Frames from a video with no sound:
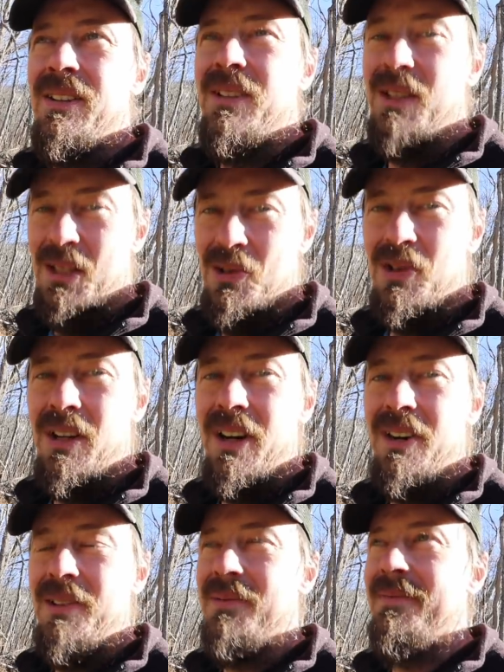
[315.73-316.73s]
You get in your
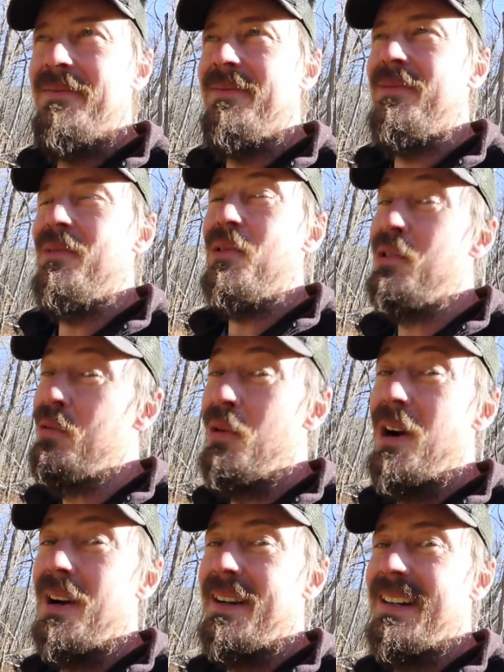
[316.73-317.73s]
car, or you
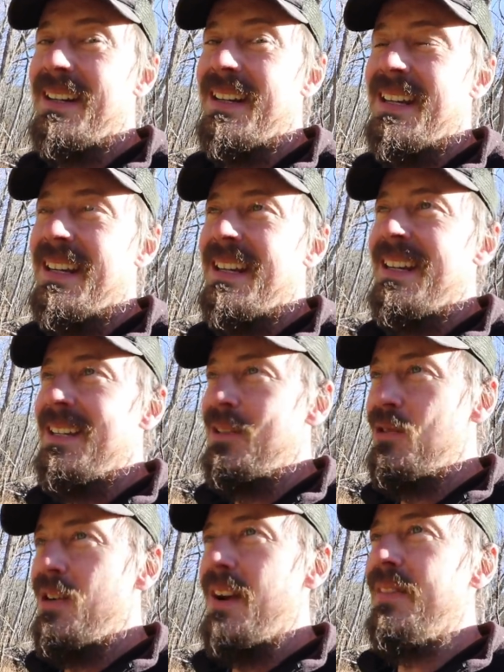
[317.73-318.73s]
walk.
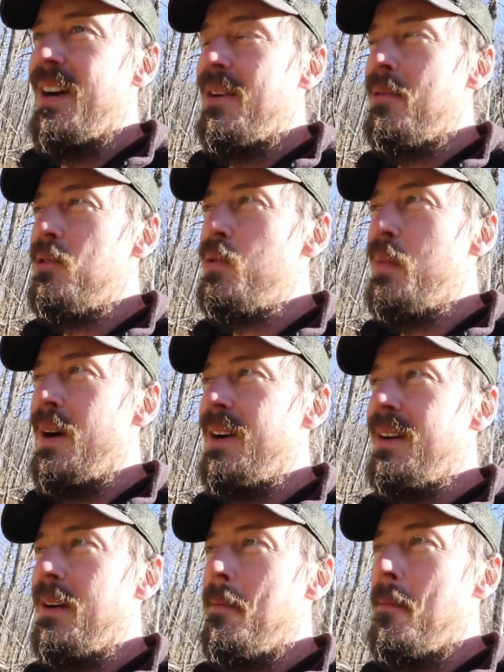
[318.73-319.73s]
You drive out, you
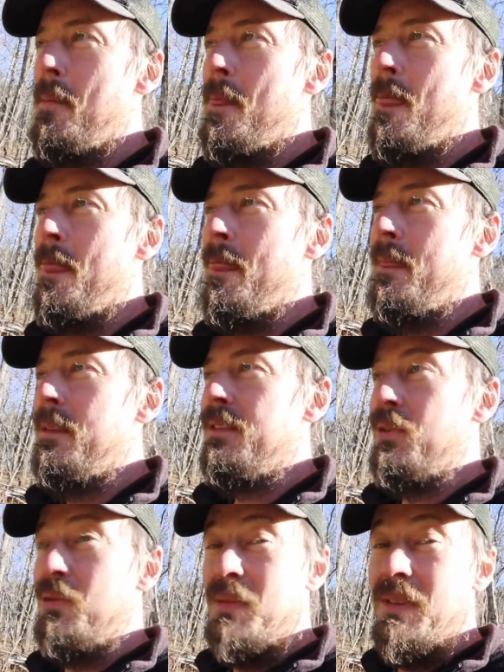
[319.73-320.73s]
park.
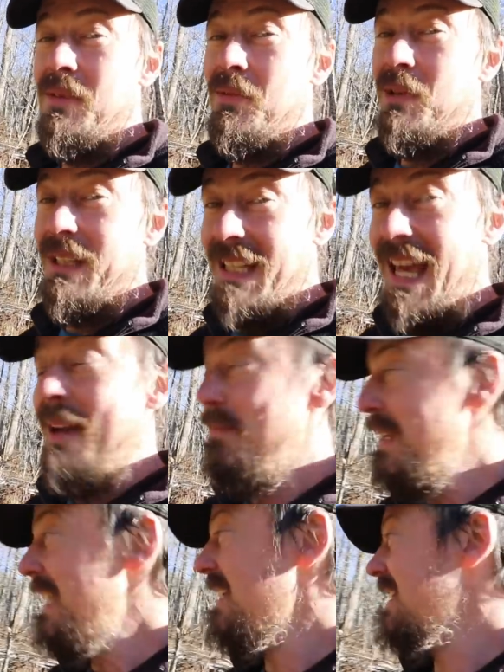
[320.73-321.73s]
So what that
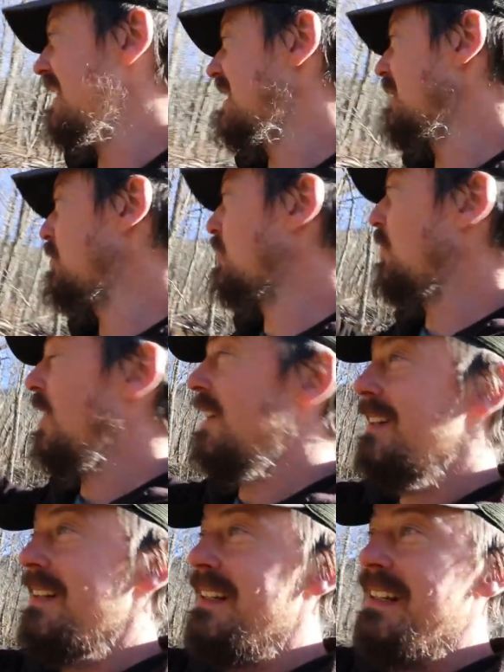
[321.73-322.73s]
means is someone
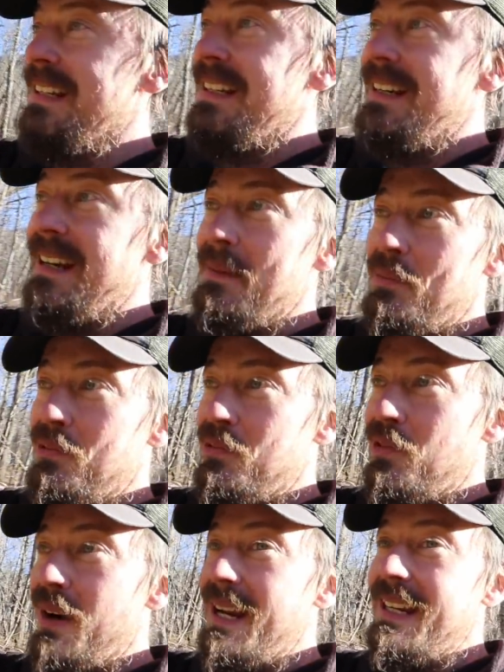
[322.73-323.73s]
walked up
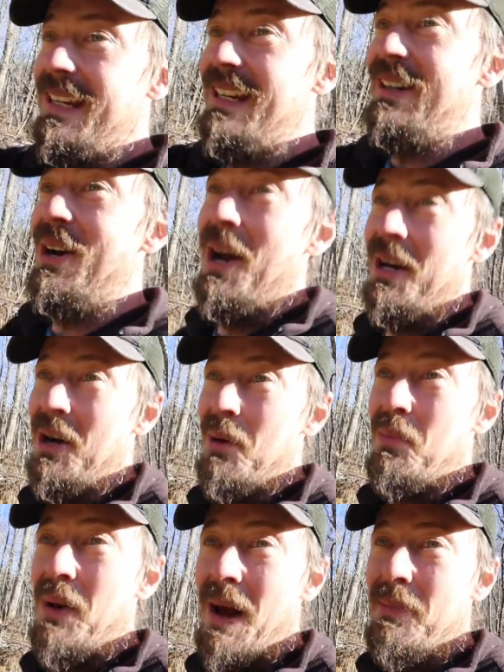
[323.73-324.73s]
right here on our
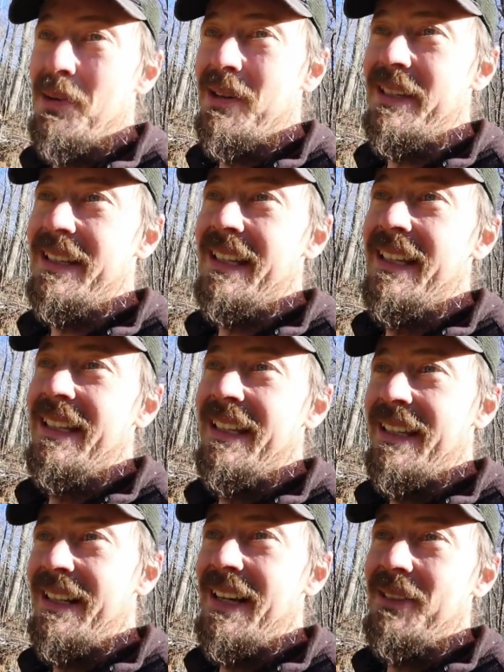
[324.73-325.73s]
property,
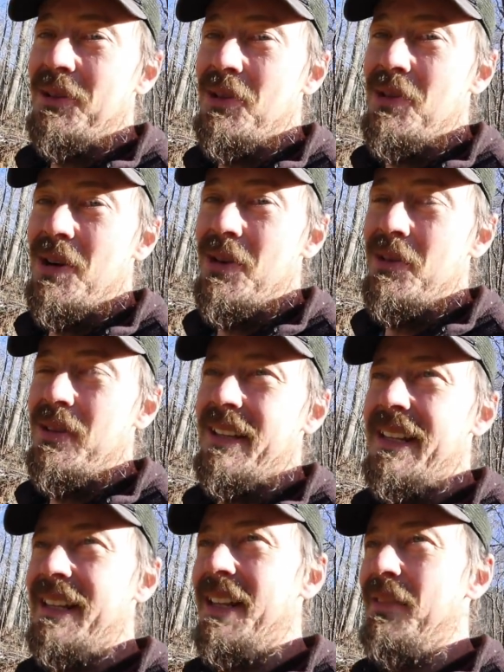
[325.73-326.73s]
got their drone,
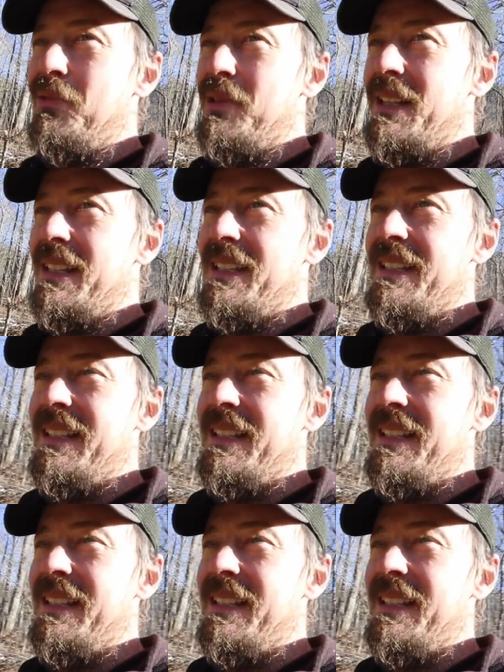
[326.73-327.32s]
and left with it.